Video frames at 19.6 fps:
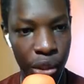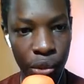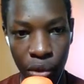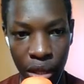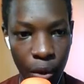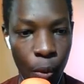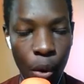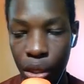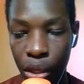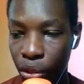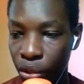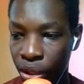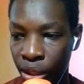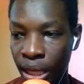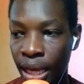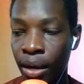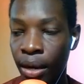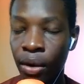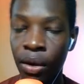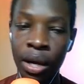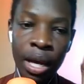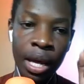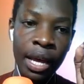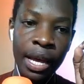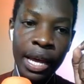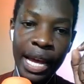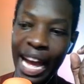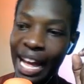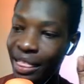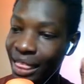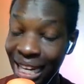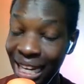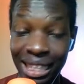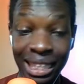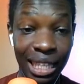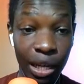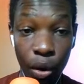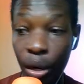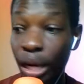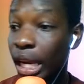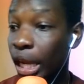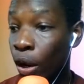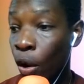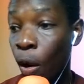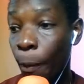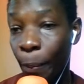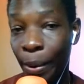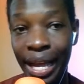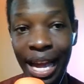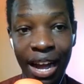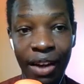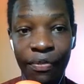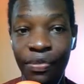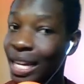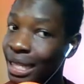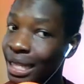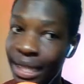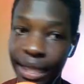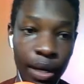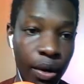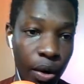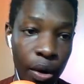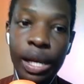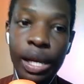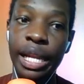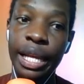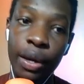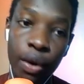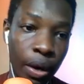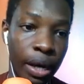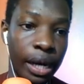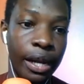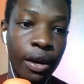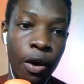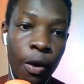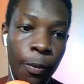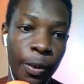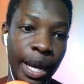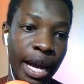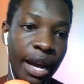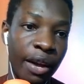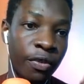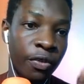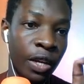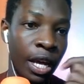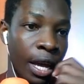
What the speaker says: to the wall to sell. That's the only hope we have. That's the only hope we have.